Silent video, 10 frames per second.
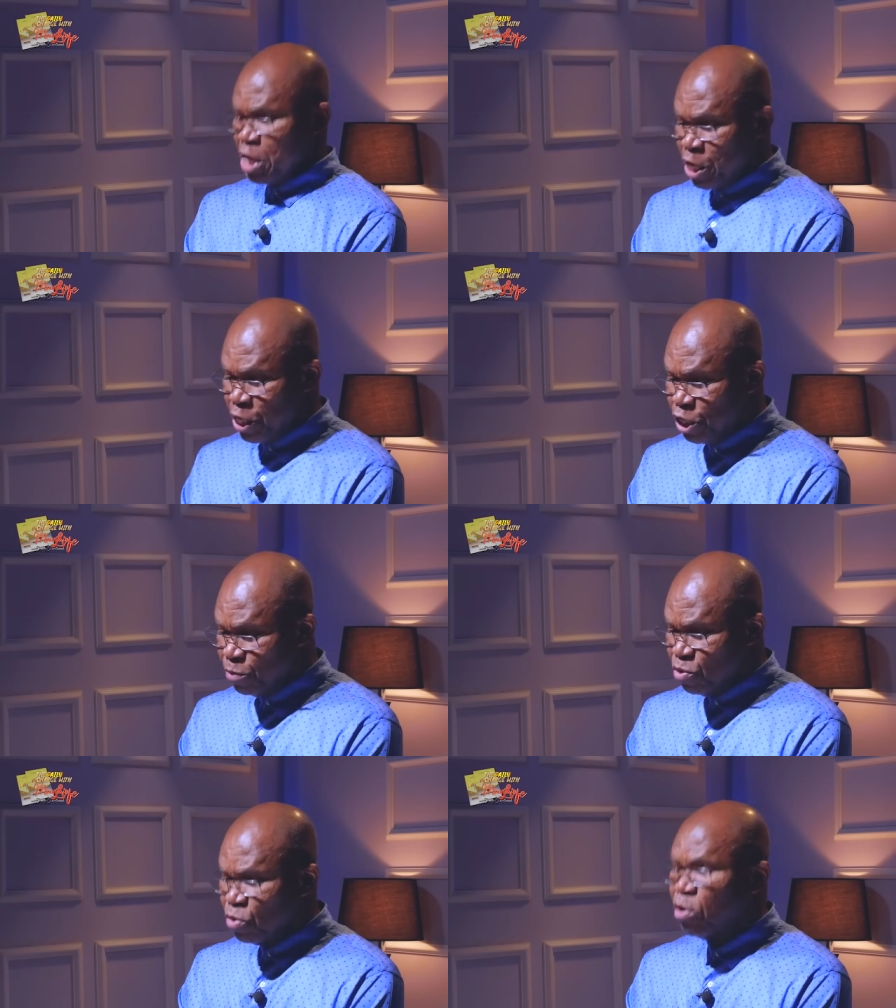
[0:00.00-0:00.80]
In the
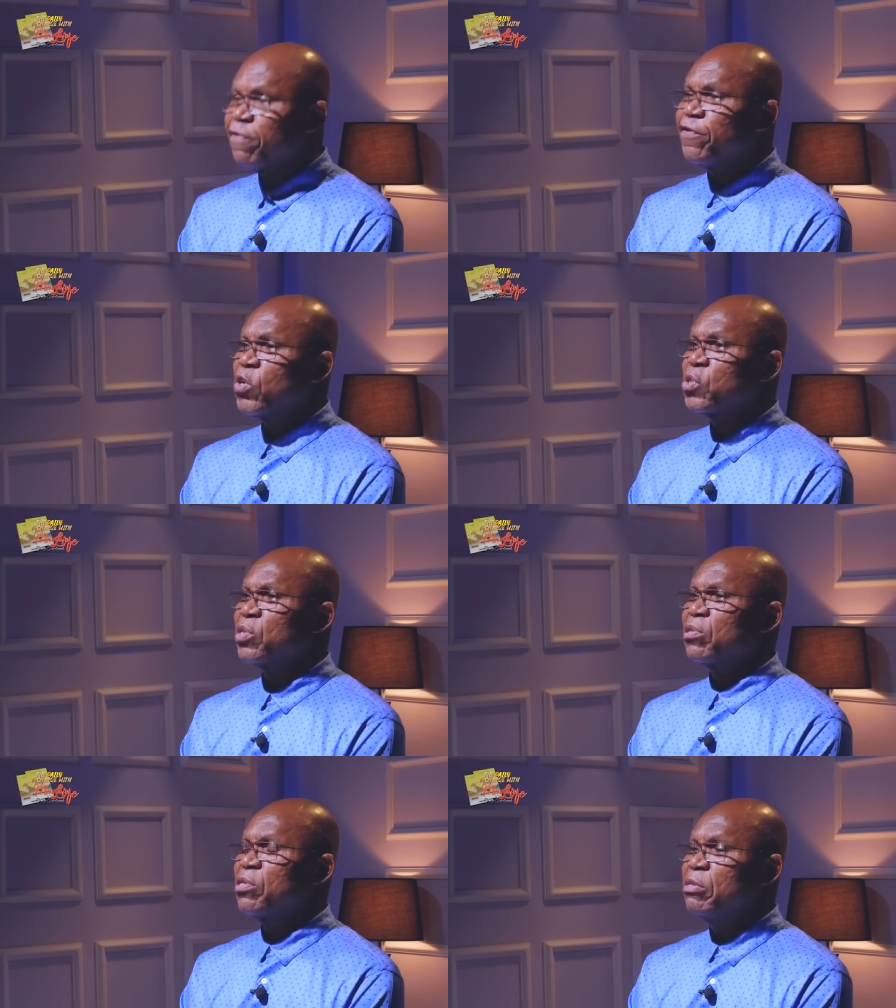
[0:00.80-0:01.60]
book of 1
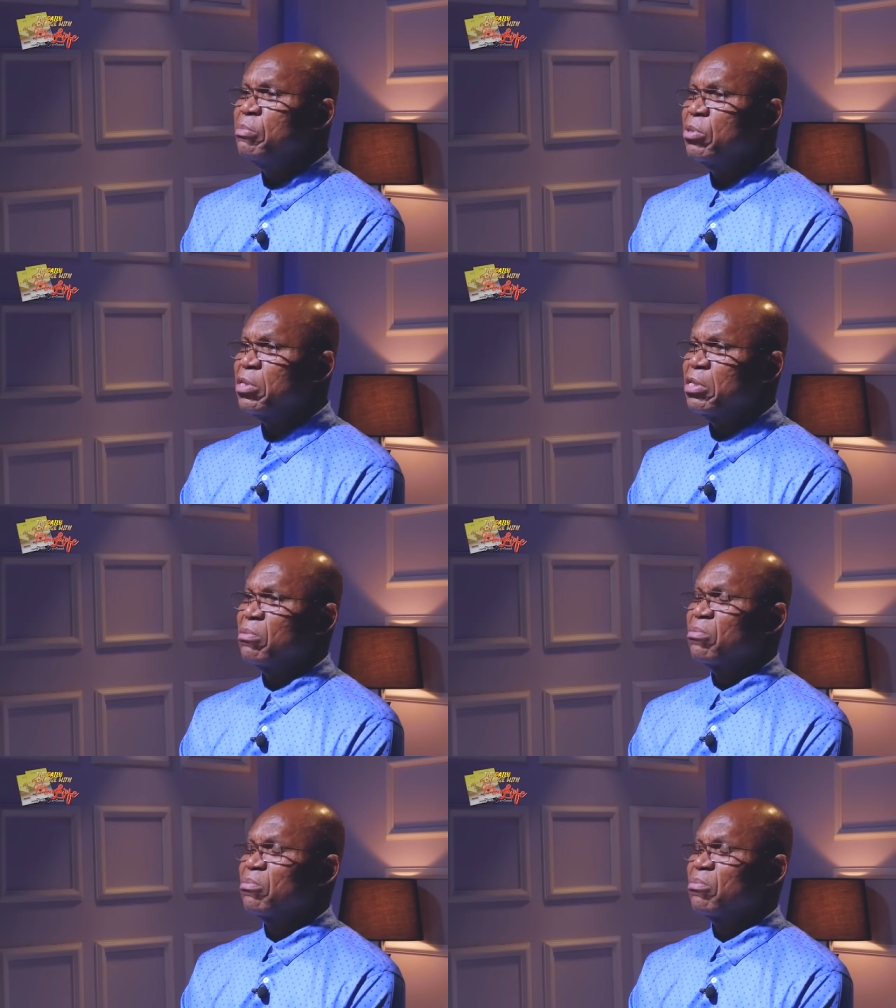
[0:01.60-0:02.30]
Timothy,